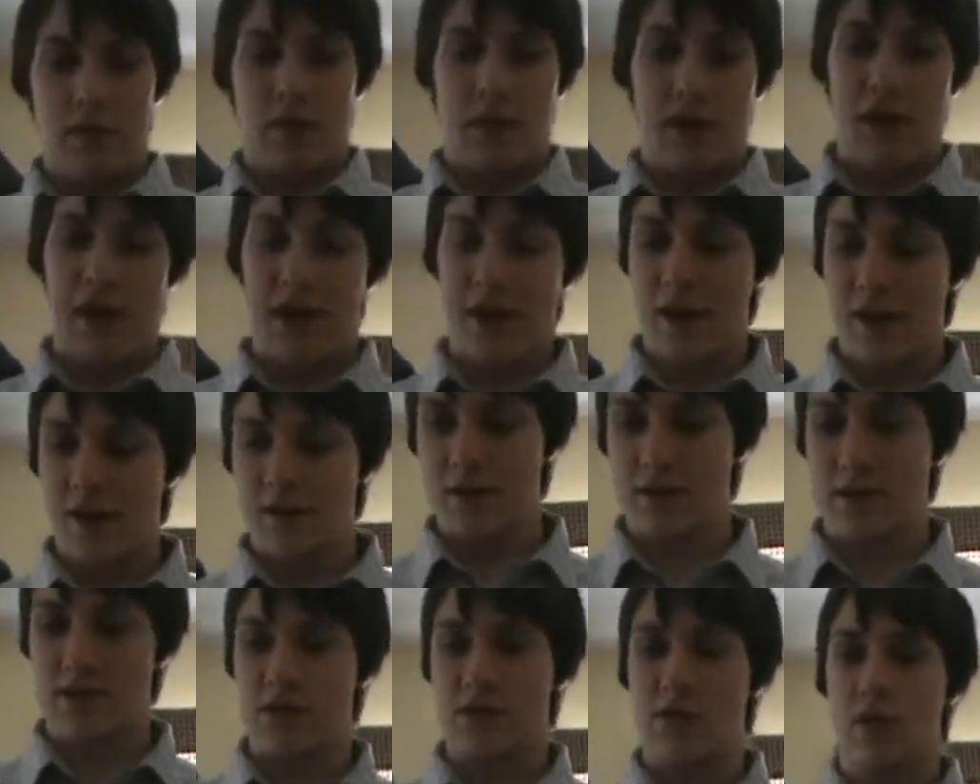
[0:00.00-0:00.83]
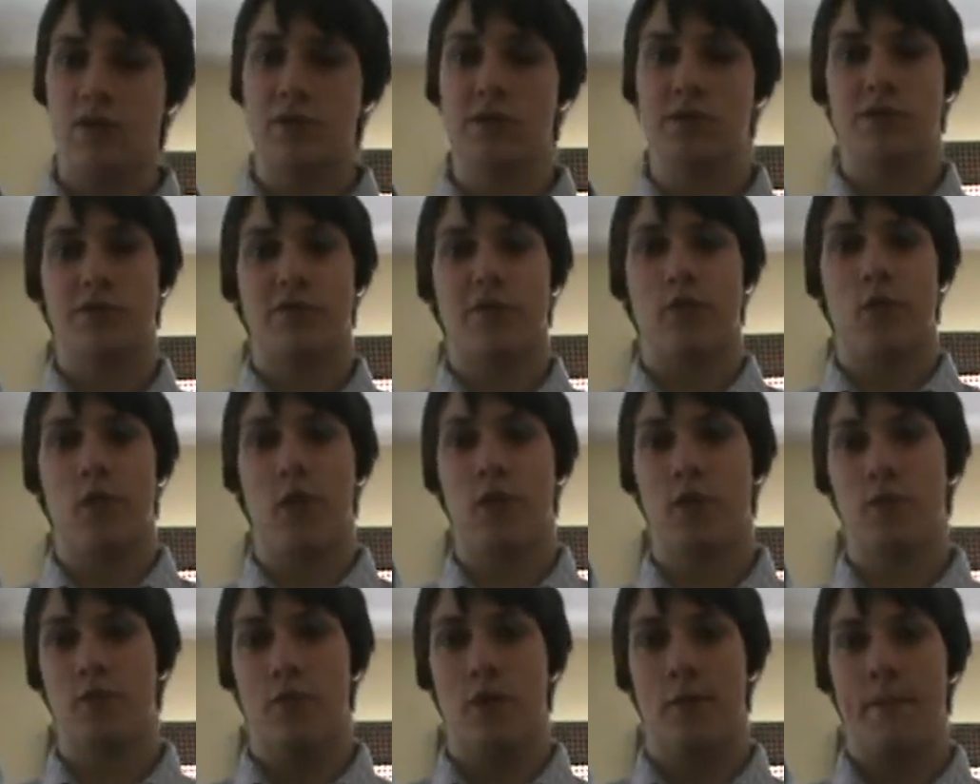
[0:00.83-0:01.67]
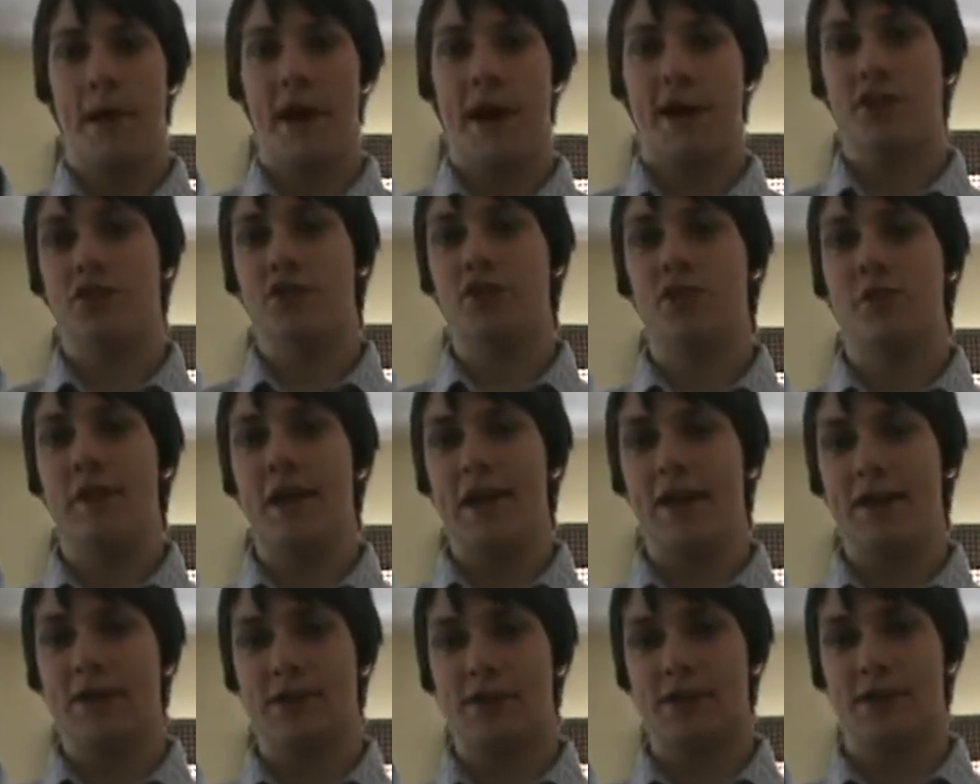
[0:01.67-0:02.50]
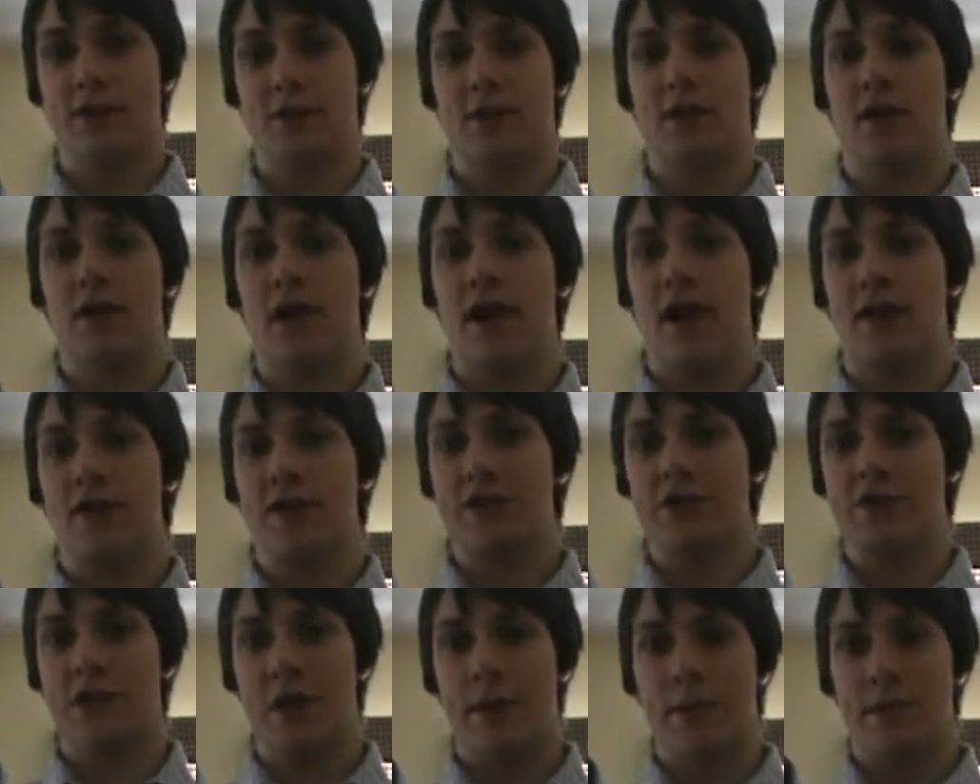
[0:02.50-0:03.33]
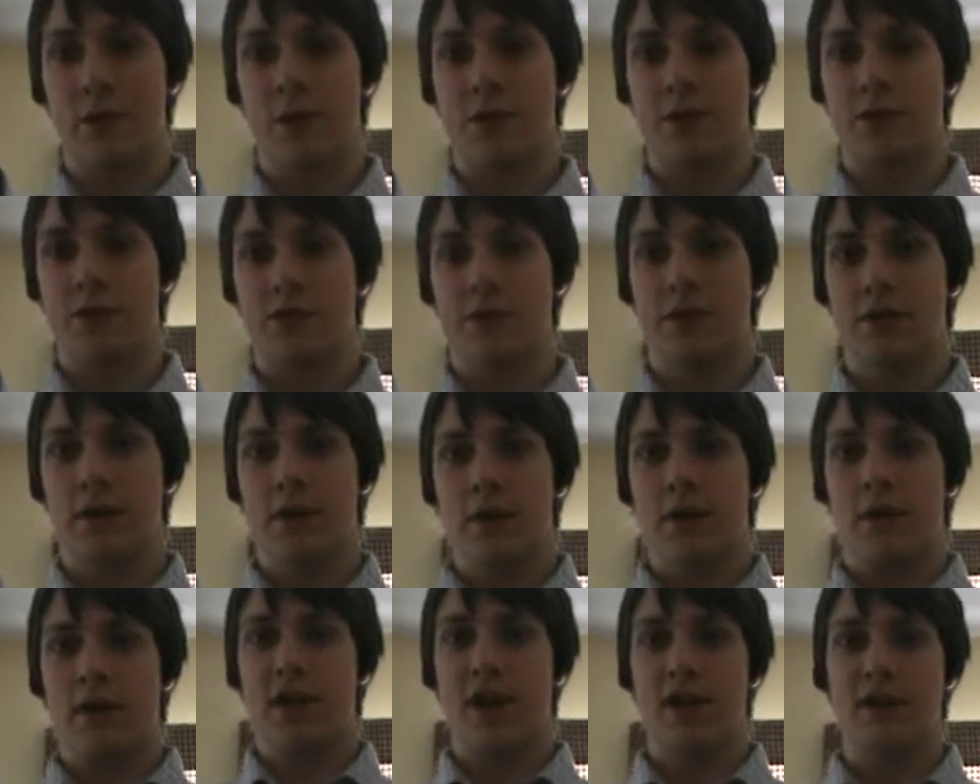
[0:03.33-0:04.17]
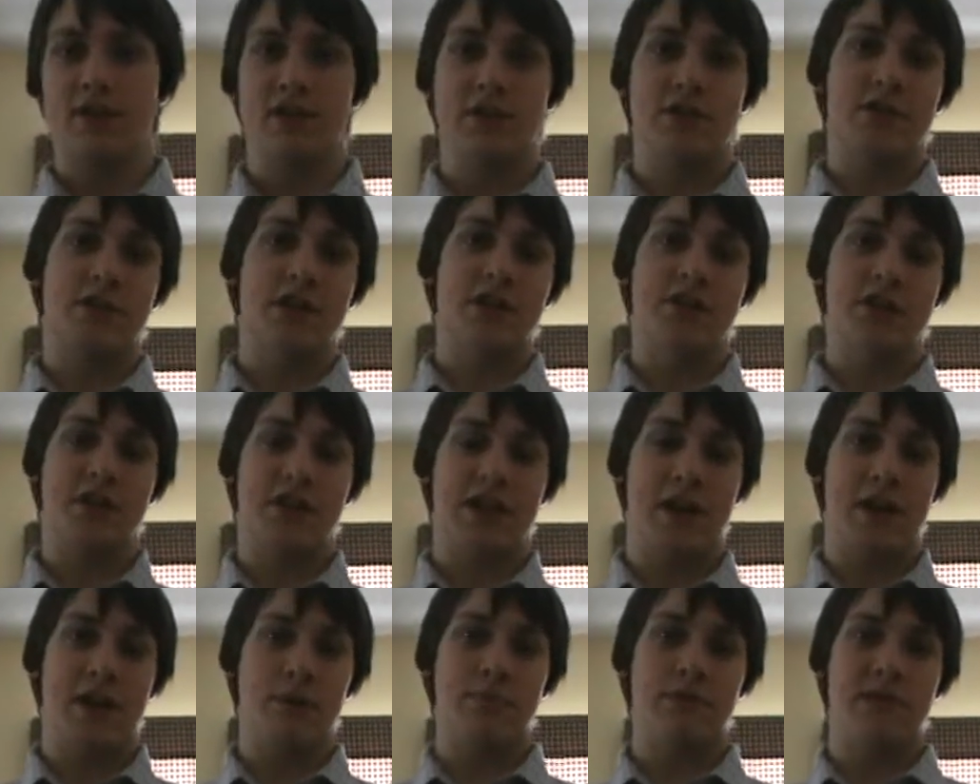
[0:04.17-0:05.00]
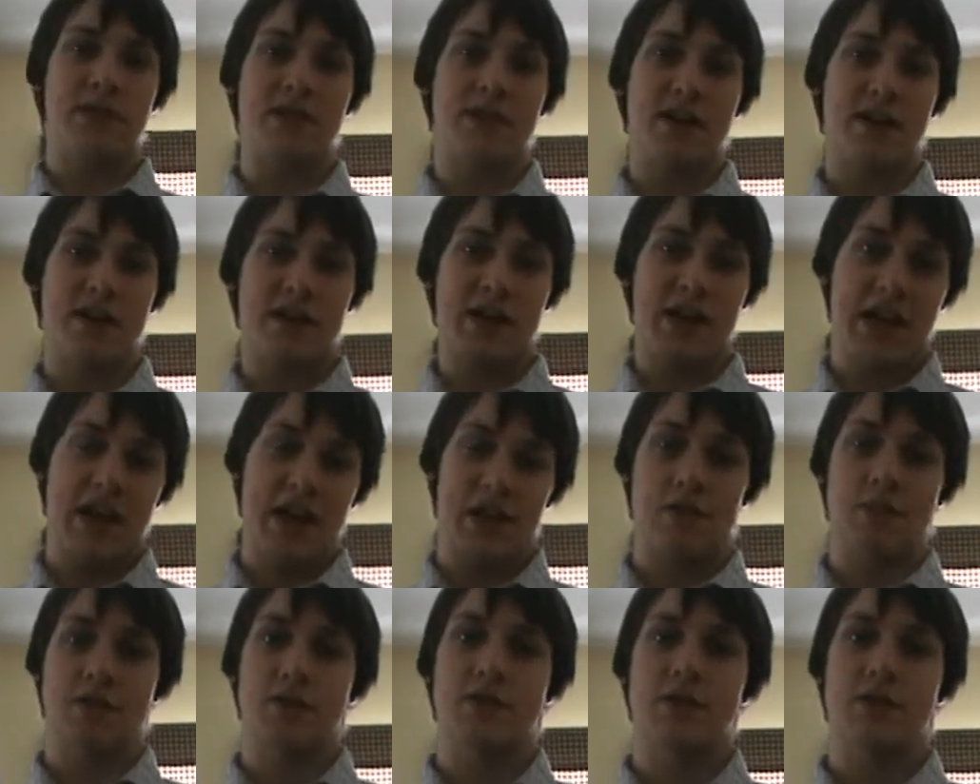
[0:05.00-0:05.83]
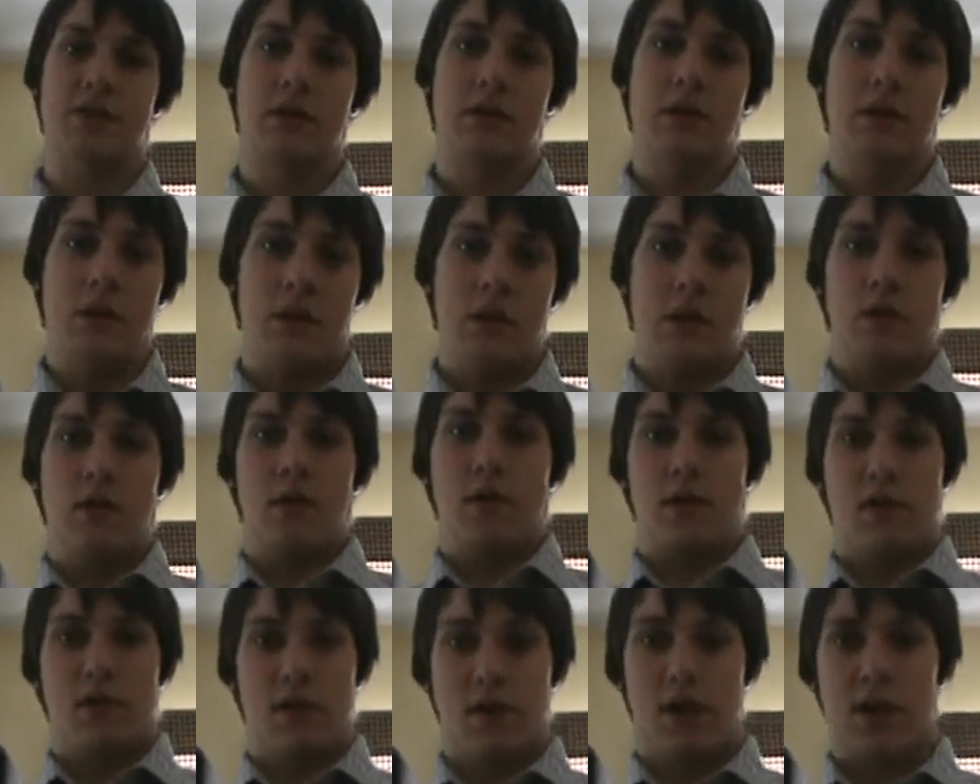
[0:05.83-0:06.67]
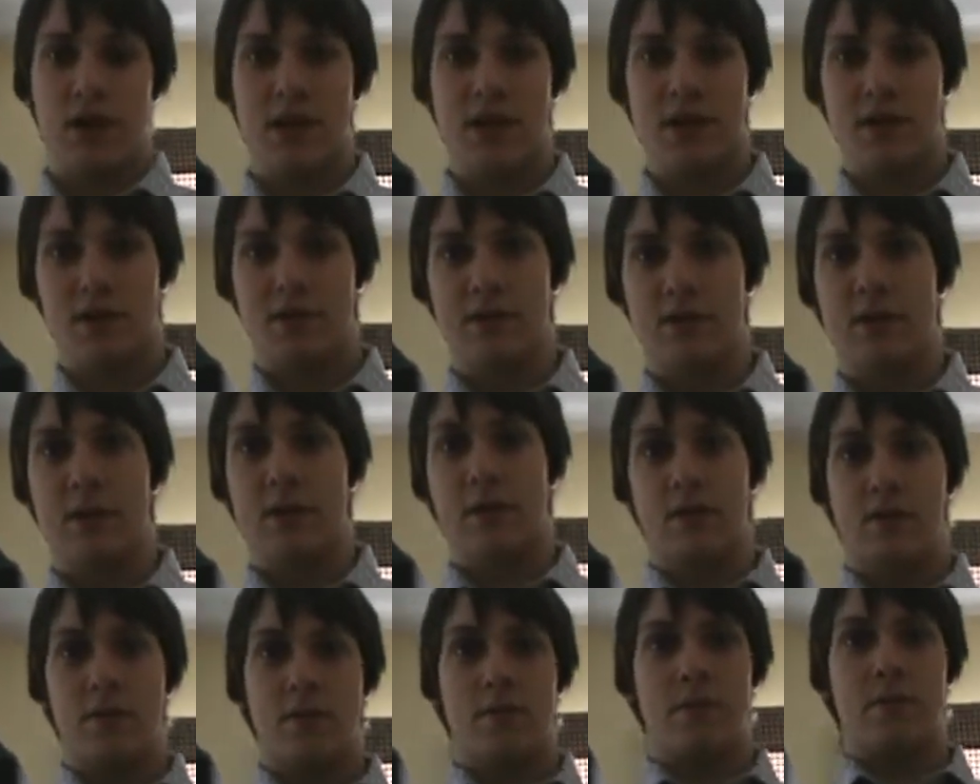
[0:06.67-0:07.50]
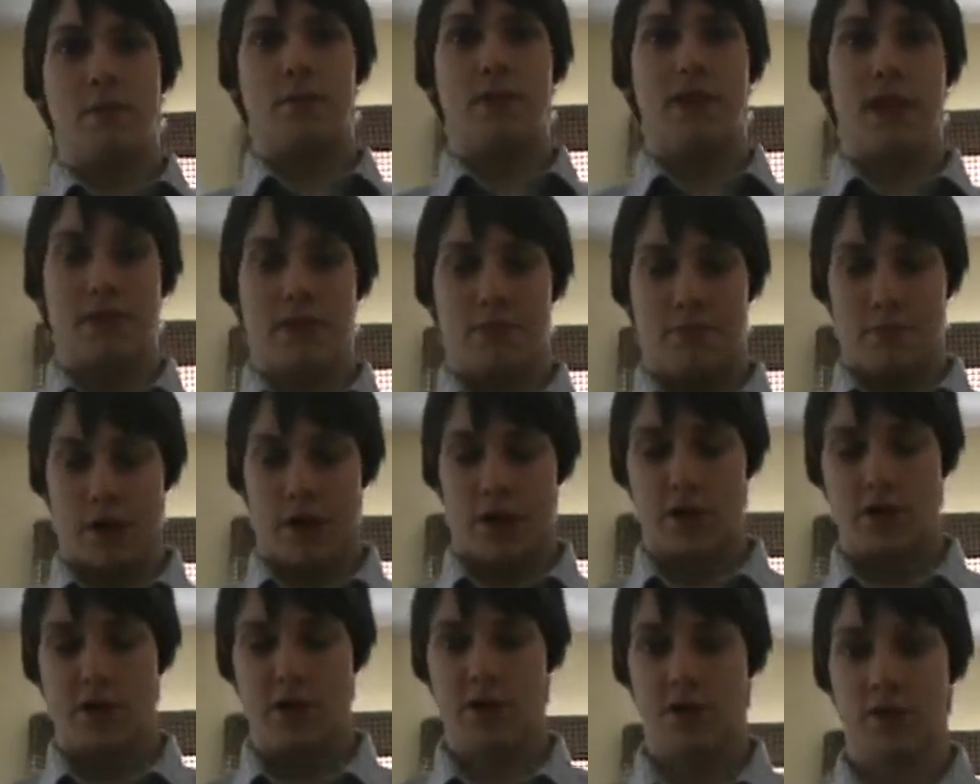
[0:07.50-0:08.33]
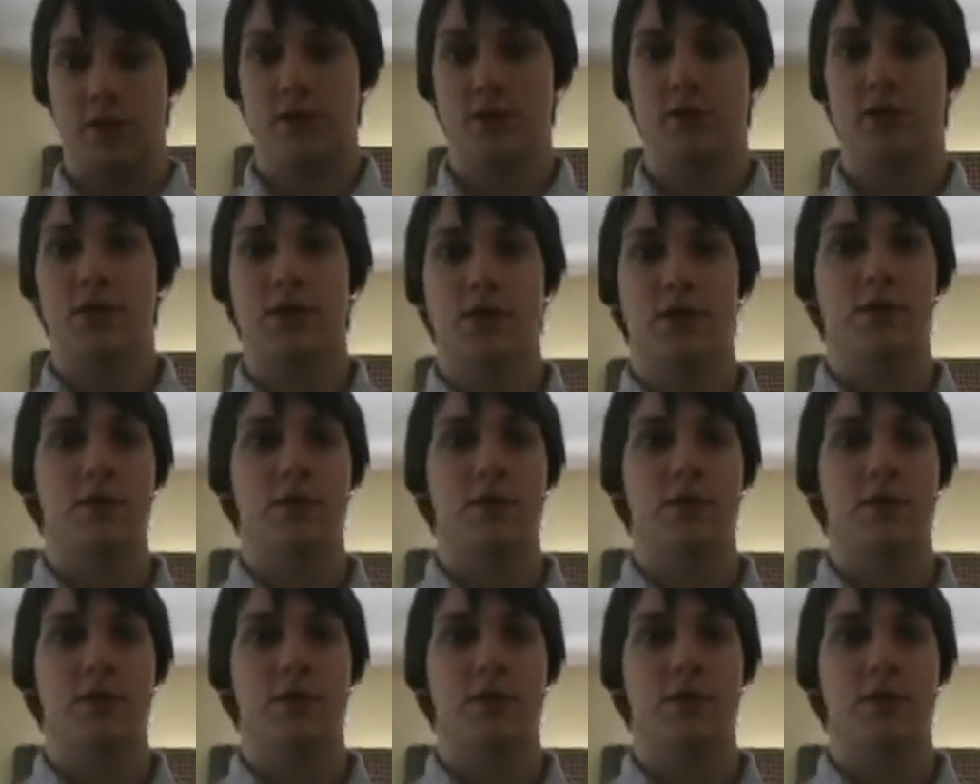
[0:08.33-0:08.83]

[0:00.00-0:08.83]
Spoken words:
And those 4 were mass shootings, gas chambers, concentration camps and death camps, and death marches.